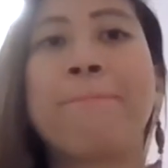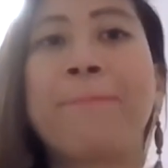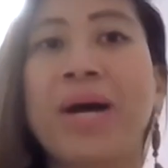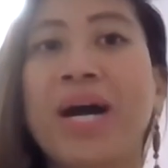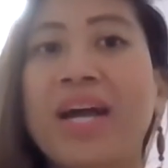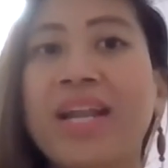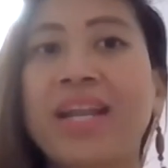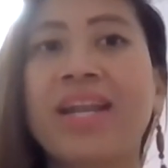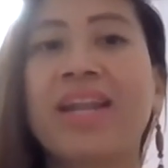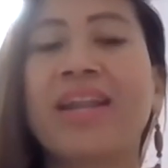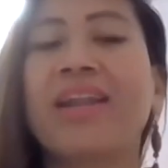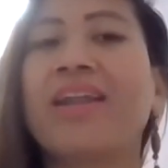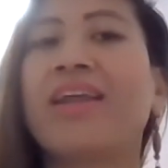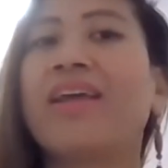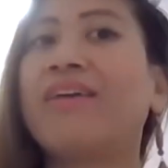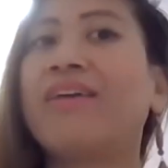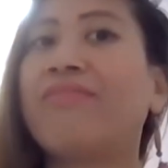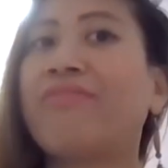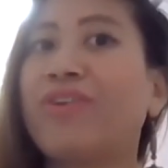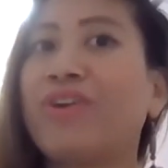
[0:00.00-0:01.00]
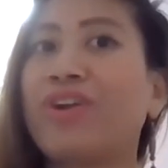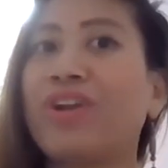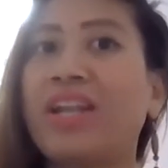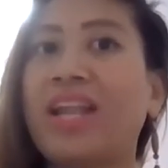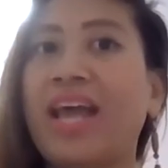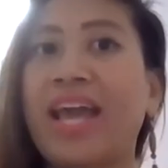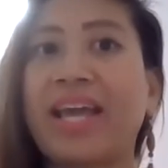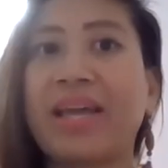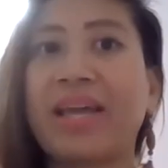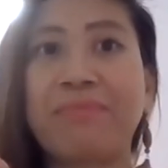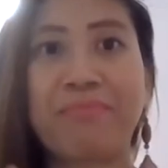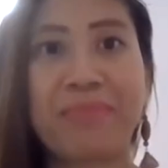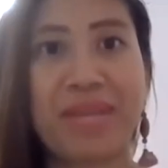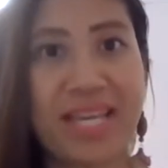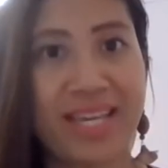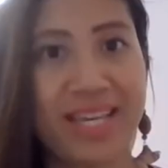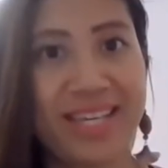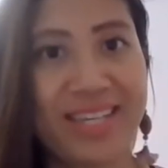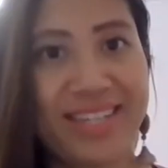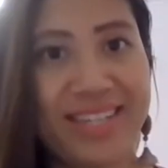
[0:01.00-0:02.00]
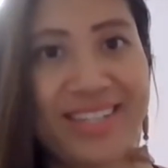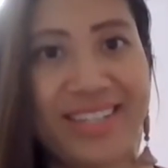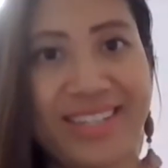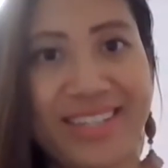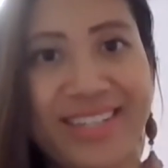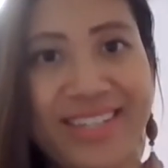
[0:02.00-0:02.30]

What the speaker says: But if you're like me,